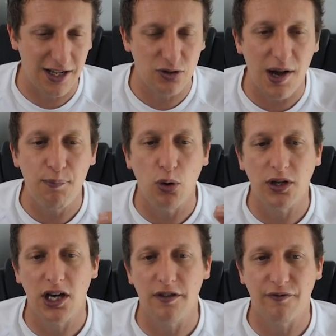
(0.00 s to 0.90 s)
So I put
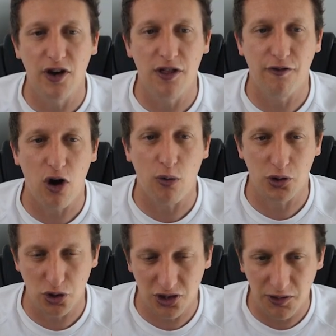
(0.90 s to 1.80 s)
get further forward and
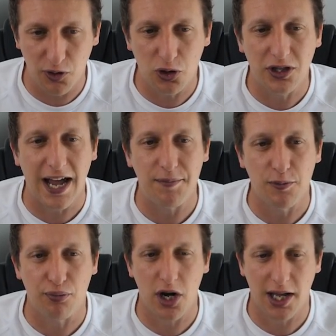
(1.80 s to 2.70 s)
just see if we could get him to
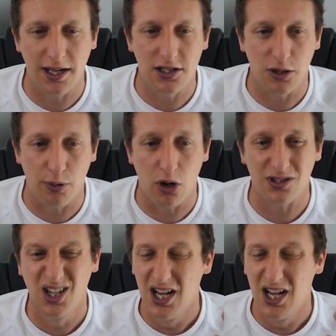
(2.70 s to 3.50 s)
break into the box.